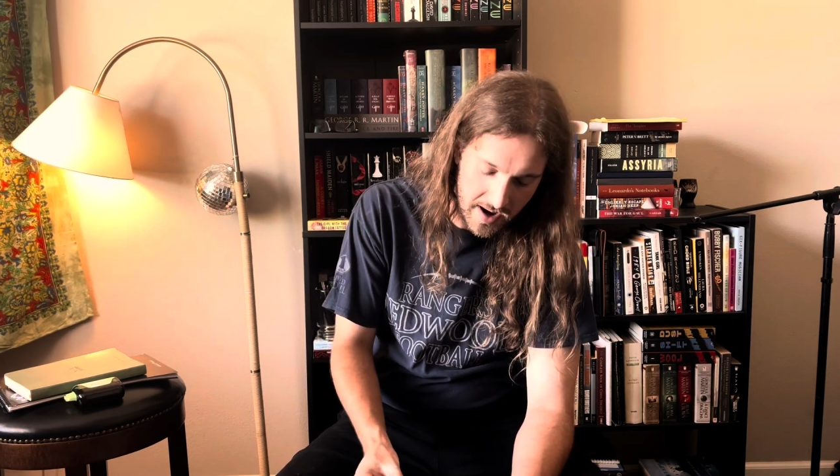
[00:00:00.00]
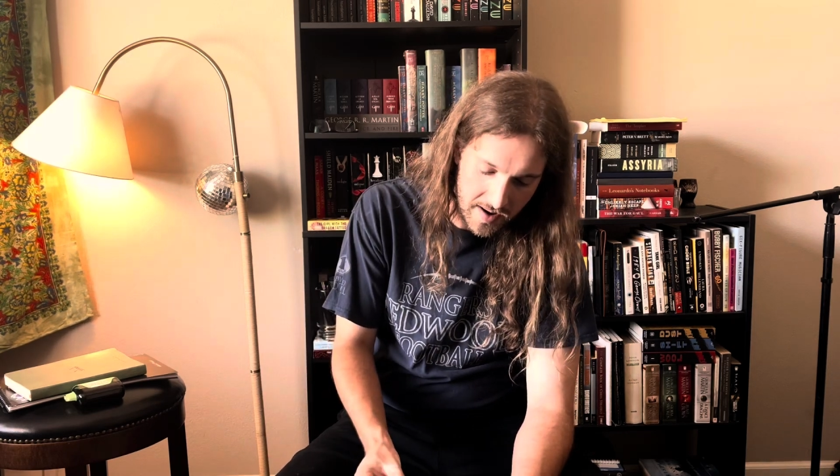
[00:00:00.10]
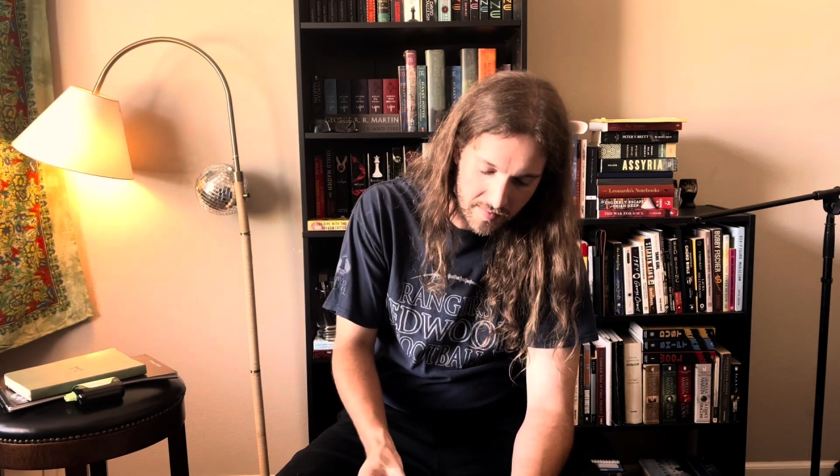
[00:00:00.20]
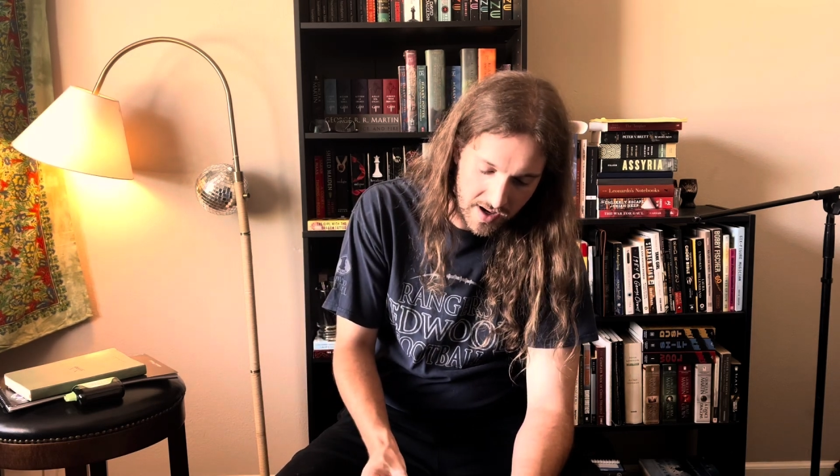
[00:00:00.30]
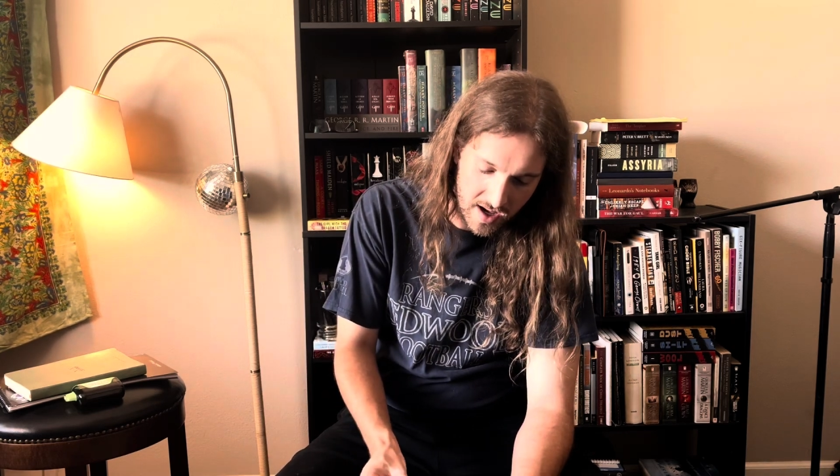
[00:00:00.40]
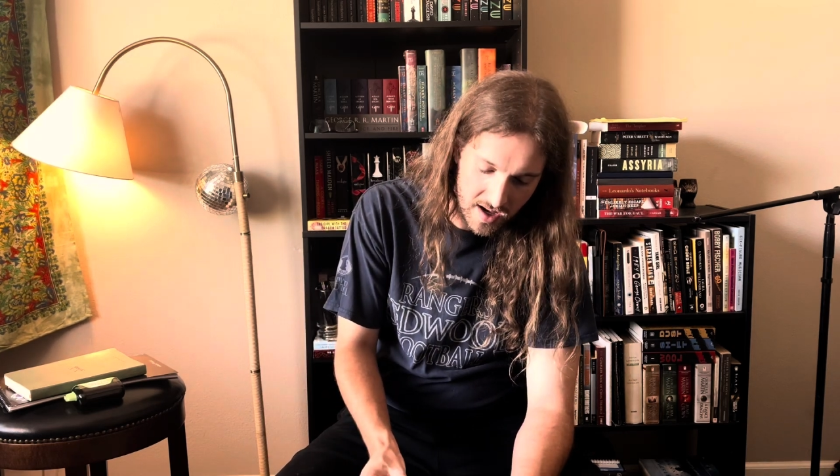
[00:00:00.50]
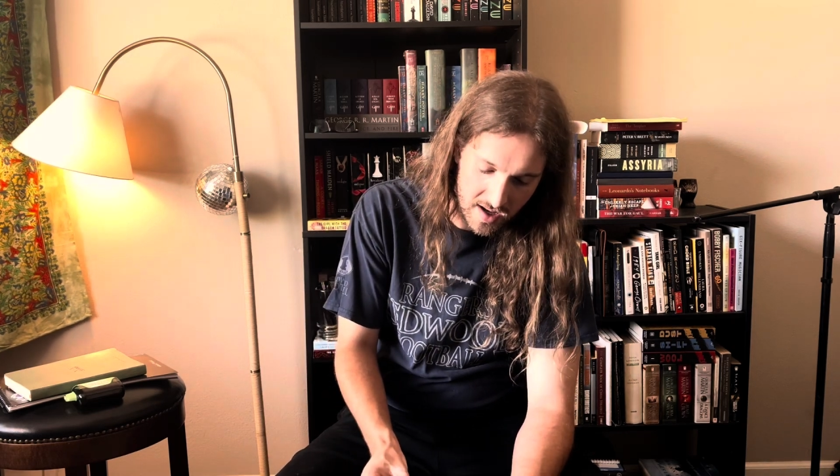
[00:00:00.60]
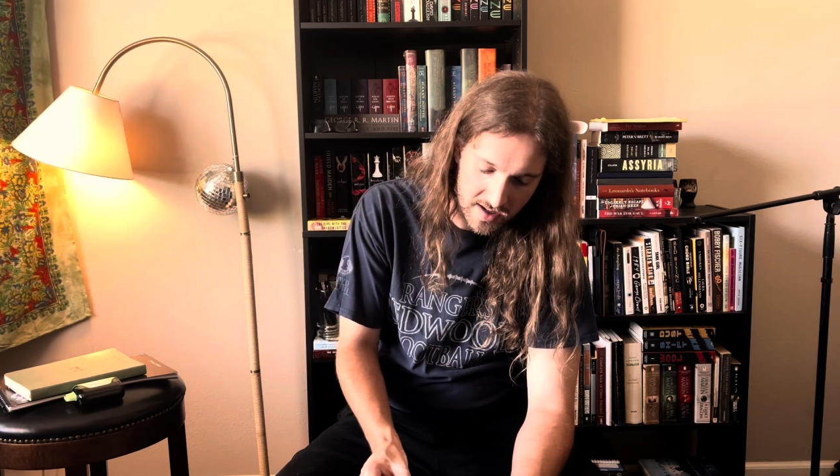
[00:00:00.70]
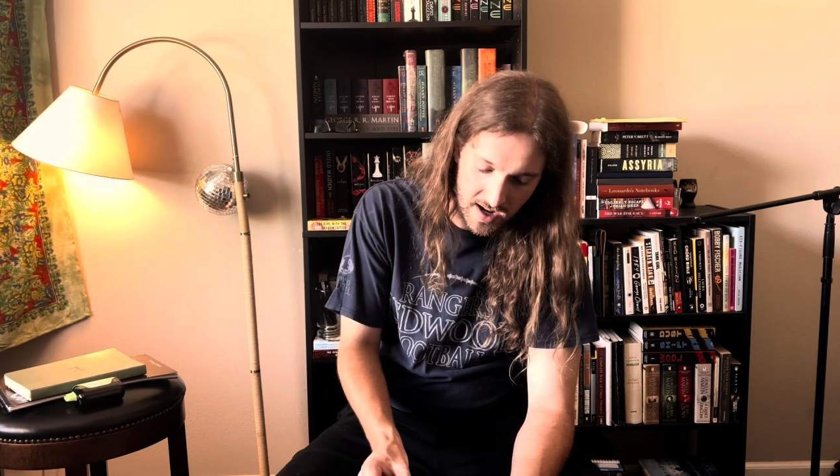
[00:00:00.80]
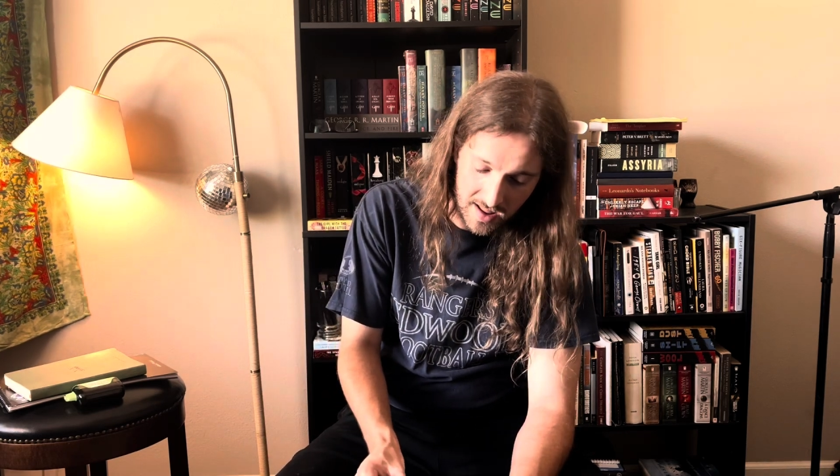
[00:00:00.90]

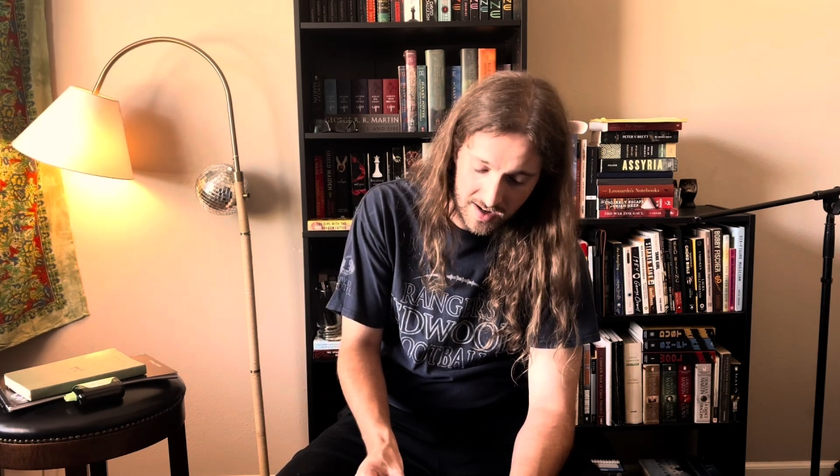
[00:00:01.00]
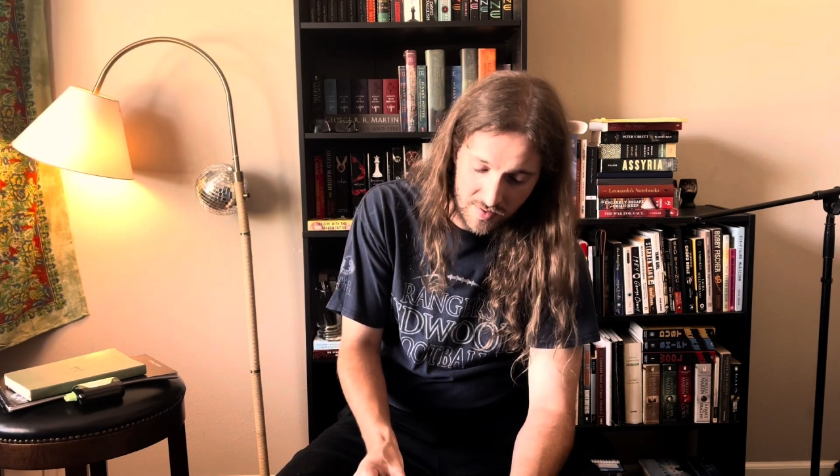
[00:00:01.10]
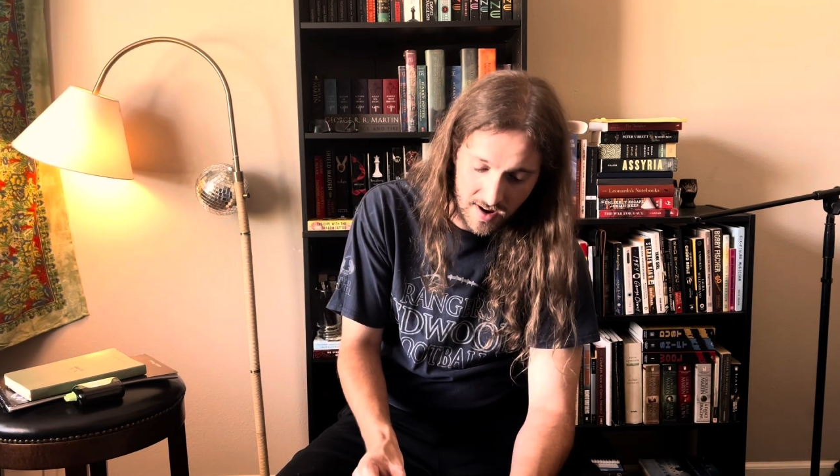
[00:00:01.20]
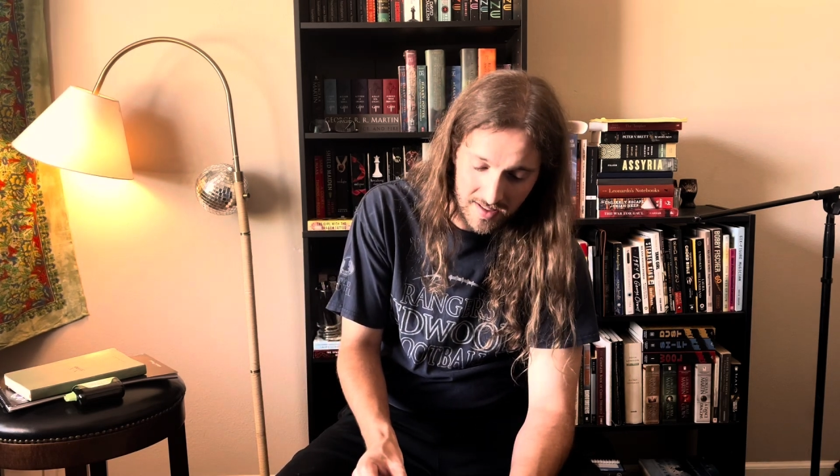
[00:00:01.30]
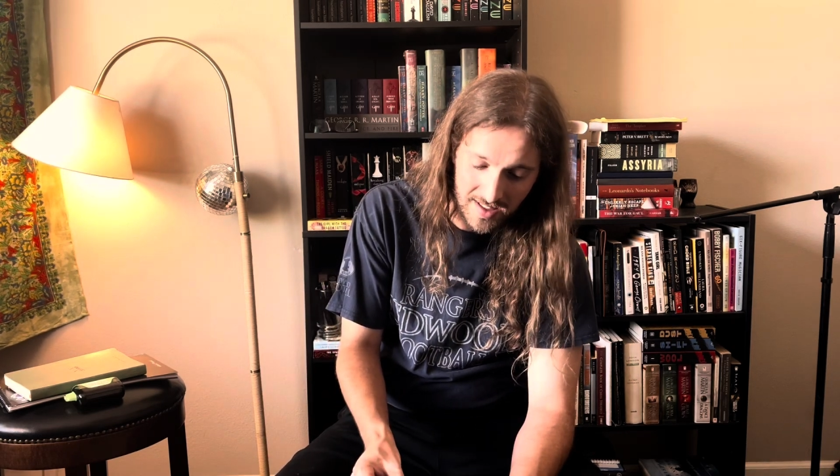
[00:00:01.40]
because I like to write